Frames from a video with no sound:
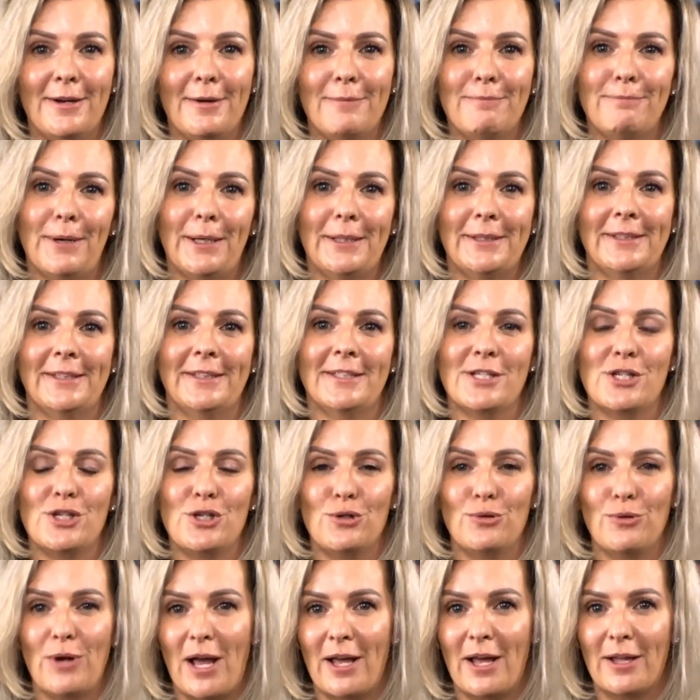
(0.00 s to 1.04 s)
button
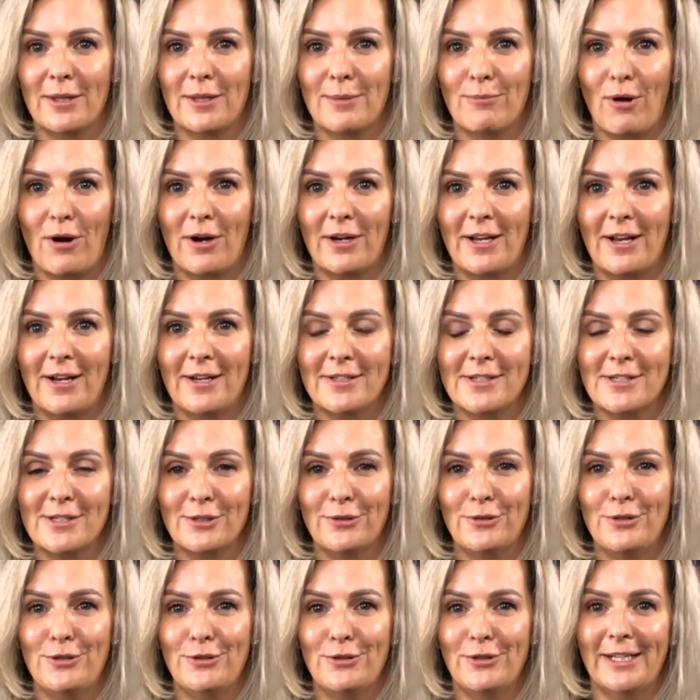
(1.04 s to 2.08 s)
to end the broadcast so
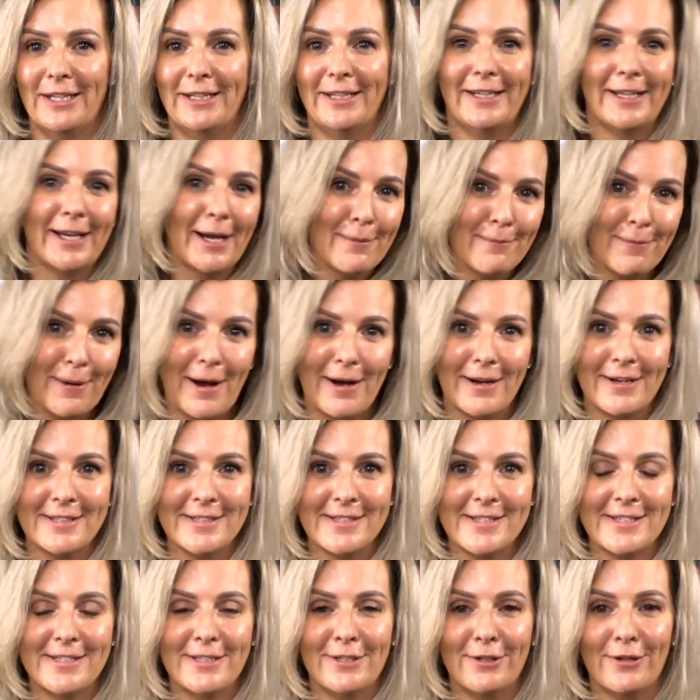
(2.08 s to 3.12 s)
you can get back and
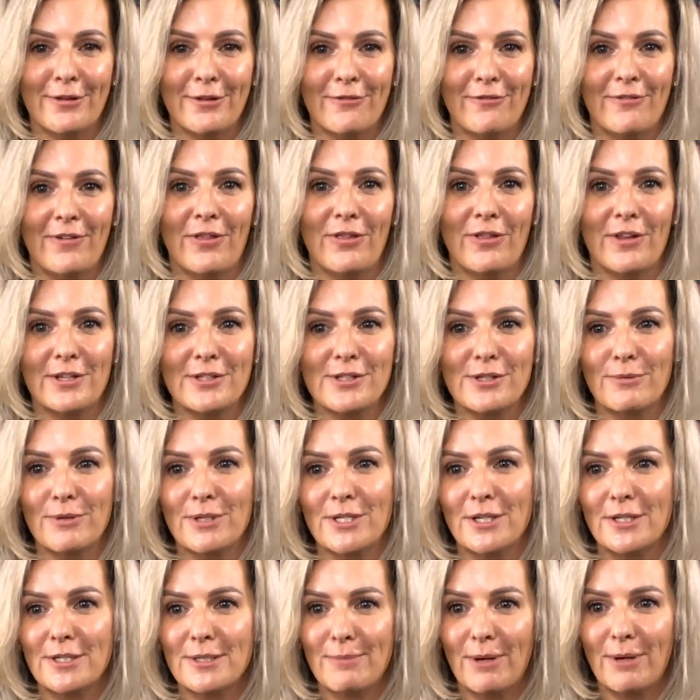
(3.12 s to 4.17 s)
see all the fun things that we
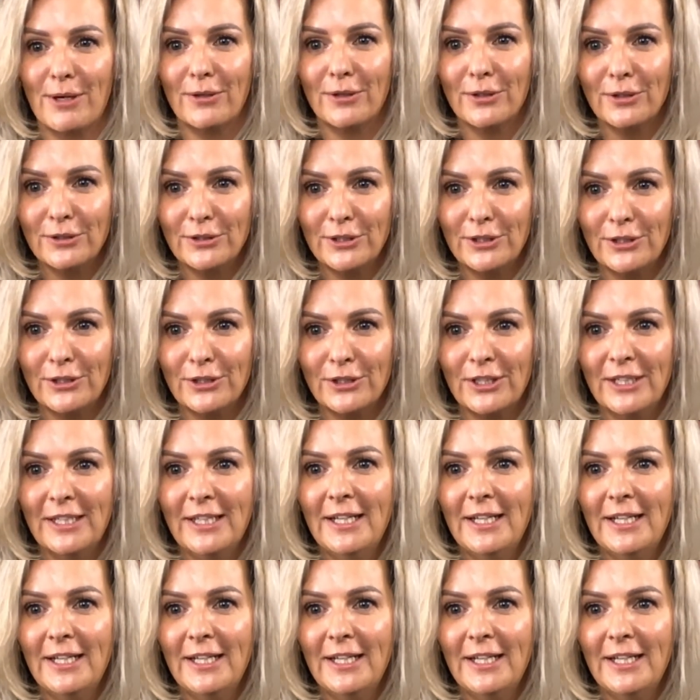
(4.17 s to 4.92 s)
talked about earlier.